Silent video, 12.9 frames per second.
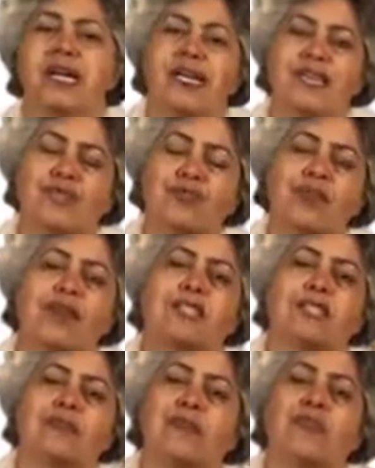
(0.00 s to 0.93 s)
He's
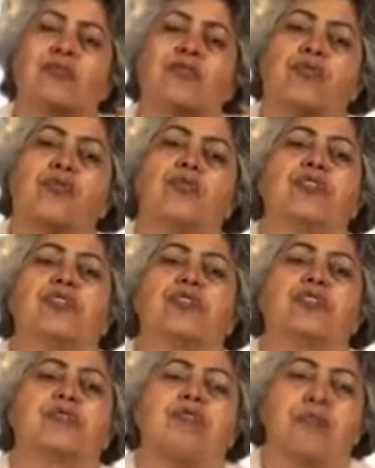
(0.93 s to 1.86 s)
writing about
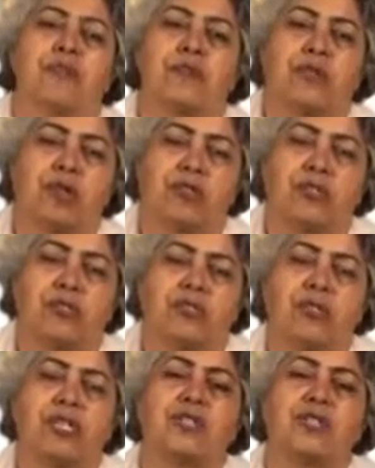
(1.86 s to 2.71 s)
ordinary people also.